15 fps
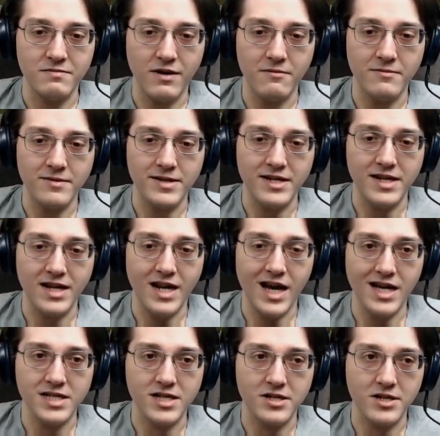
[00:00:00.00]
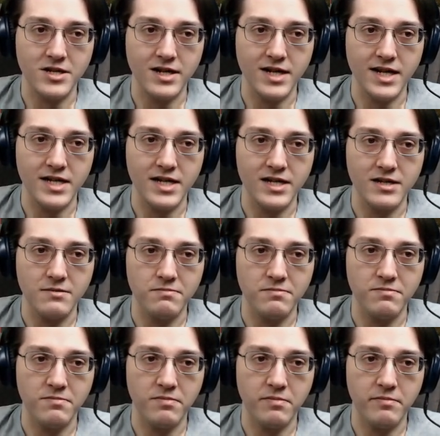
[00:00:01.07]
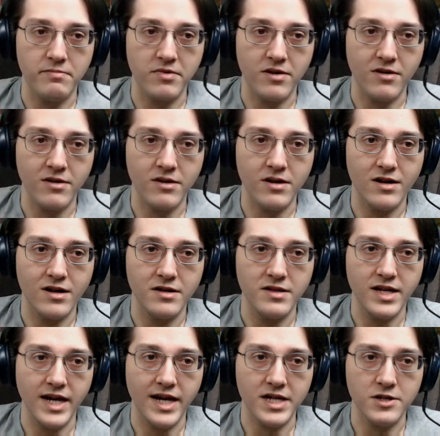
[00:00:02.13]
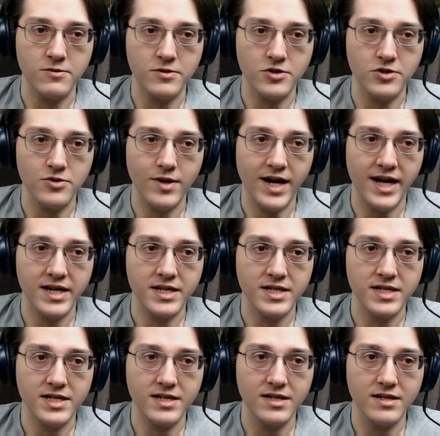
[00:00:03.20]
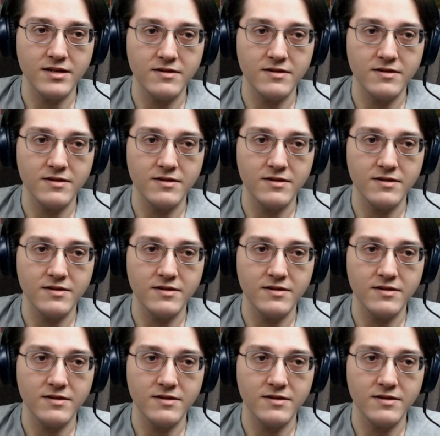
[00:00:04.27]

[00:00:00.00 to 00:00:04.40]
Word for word: Probably not such a good idea to park on the actual tracks.